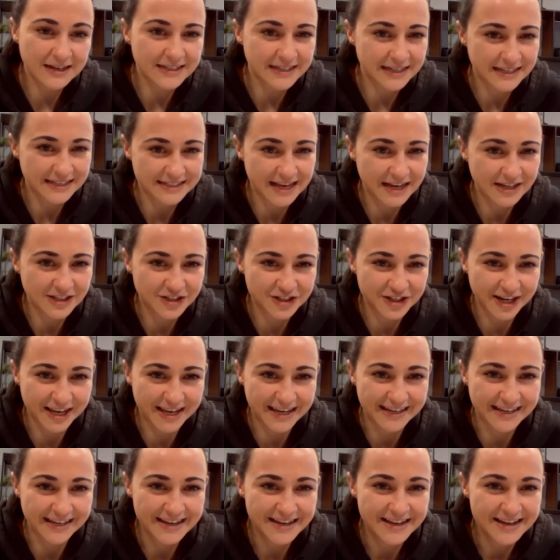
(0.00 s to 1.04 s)
it
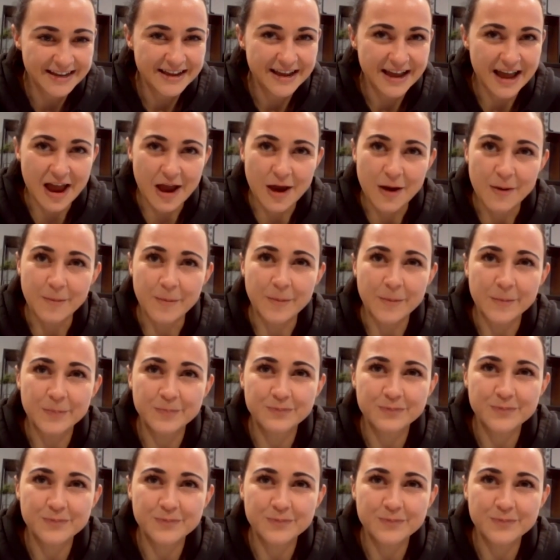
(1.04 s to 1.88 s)
essentially, and